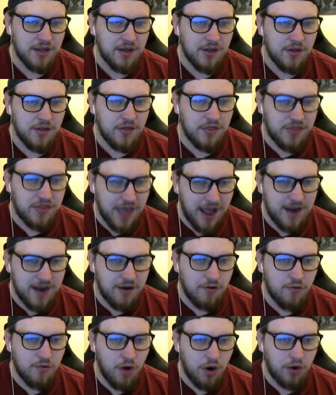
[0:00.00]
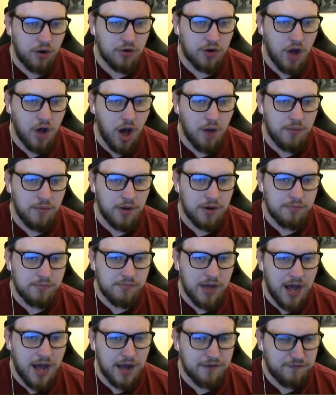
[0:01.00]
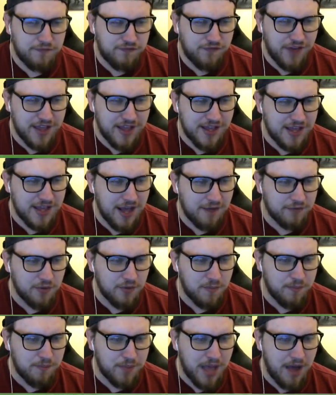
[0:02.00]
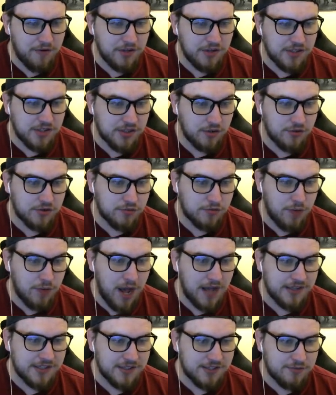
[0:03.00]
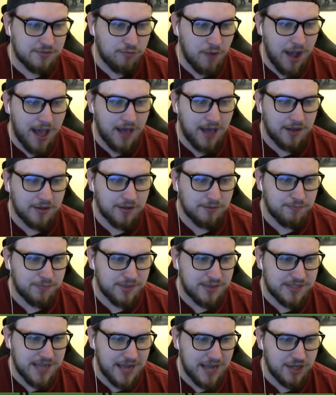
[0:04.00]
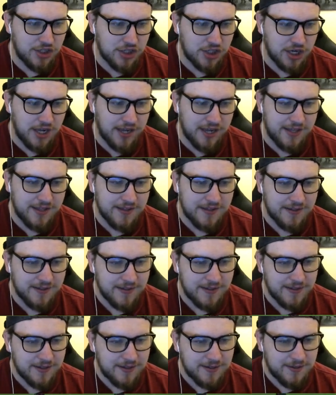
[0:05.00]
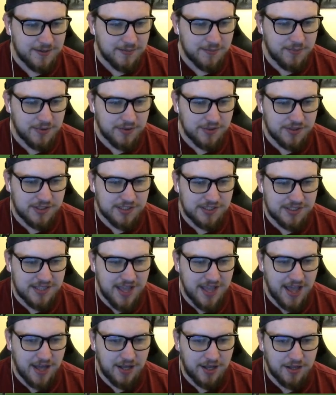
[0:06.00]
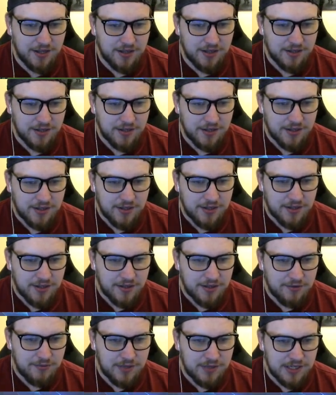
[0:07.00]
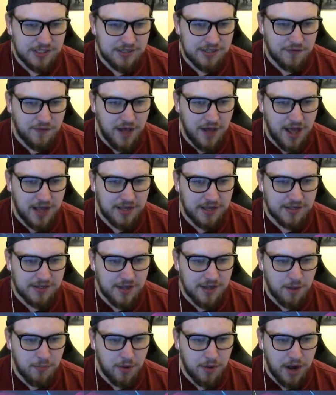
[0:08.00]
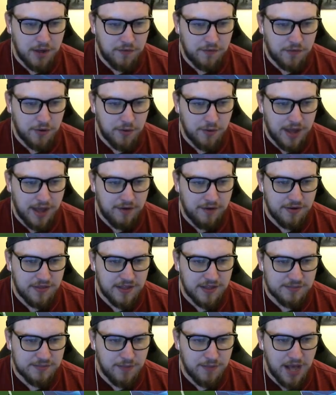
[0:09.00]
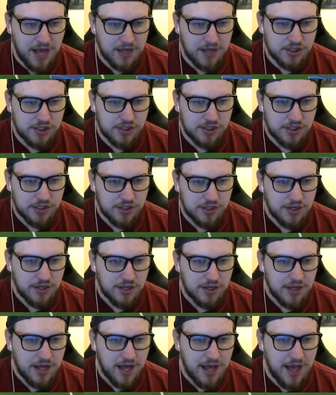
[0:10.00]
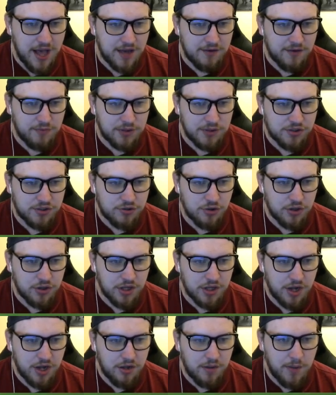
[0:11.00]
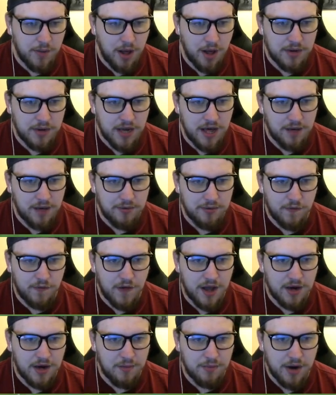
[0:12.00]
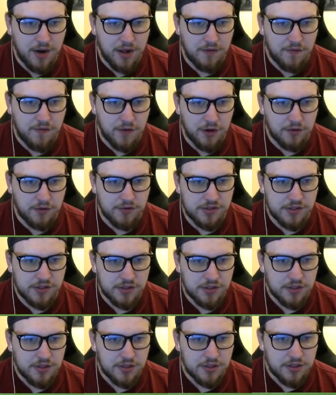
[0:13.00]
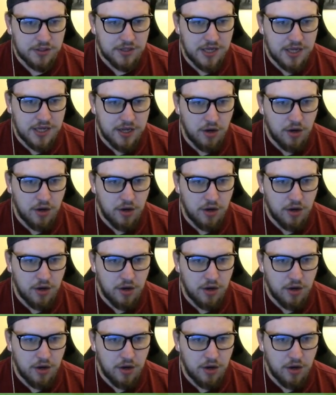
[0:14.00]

than Ronald Koeman. I think I've done better results-wise as well, potentially. But still, we need to find a breakthrough here in this match. And we're struggling at the moment, aren't we, finding breakthroughs? Nico